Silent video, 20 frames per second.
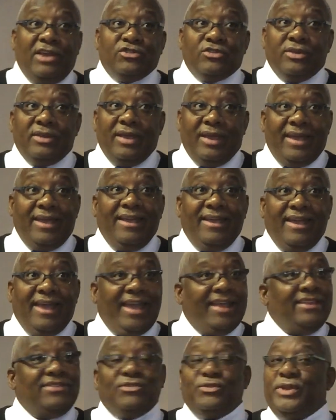nation.
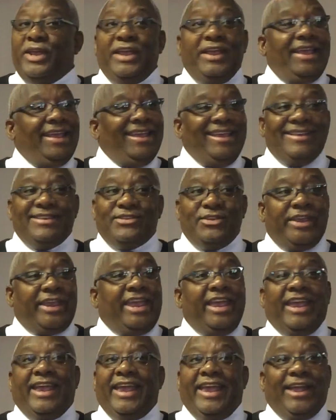And so
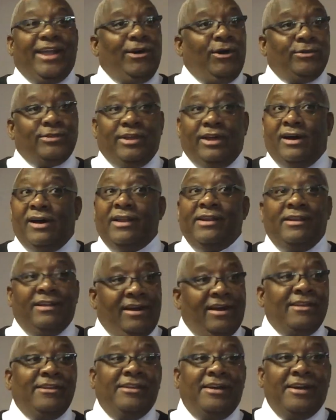it goes on
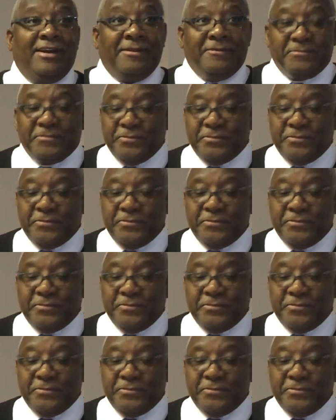and on and on.